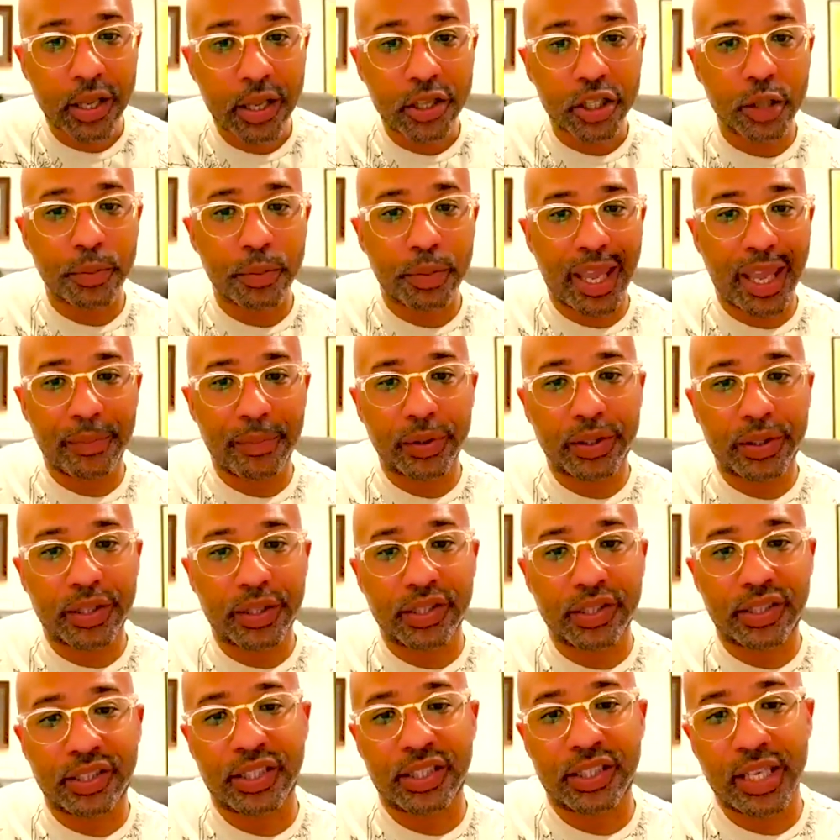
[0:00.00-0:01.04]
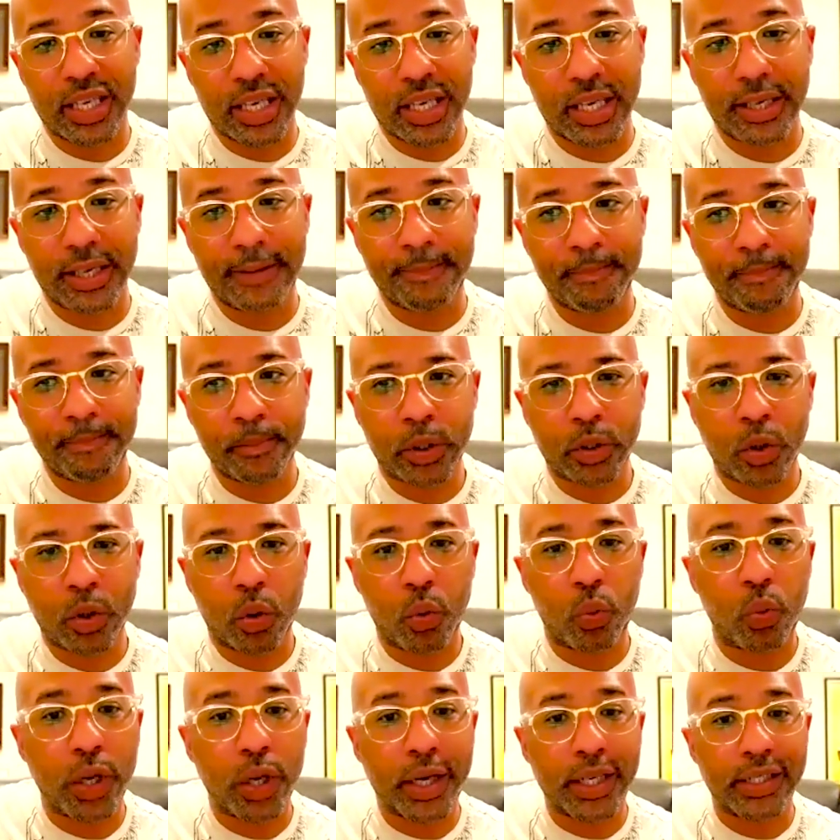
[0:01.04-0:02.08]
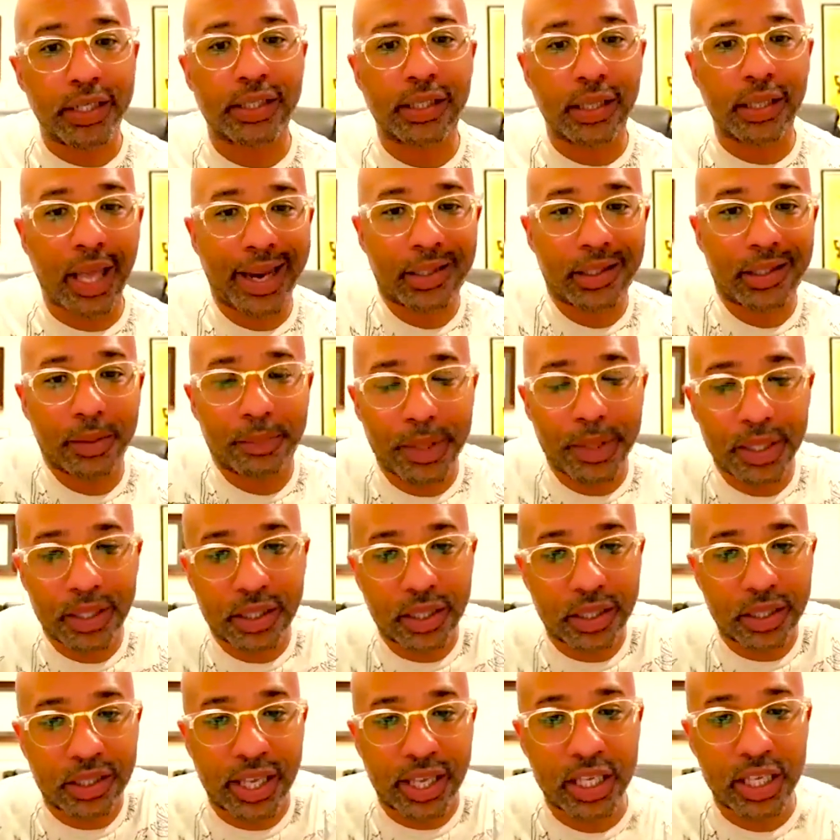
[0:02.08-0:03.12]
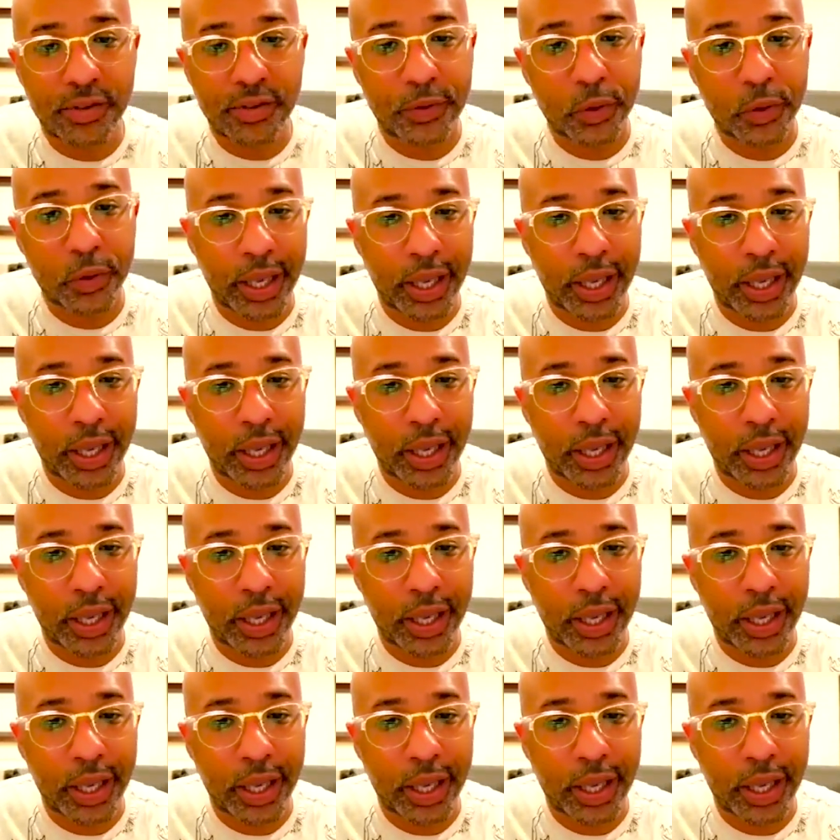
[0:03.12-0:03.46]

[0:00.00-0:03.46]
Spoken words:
to be able to see what it's like to be successful.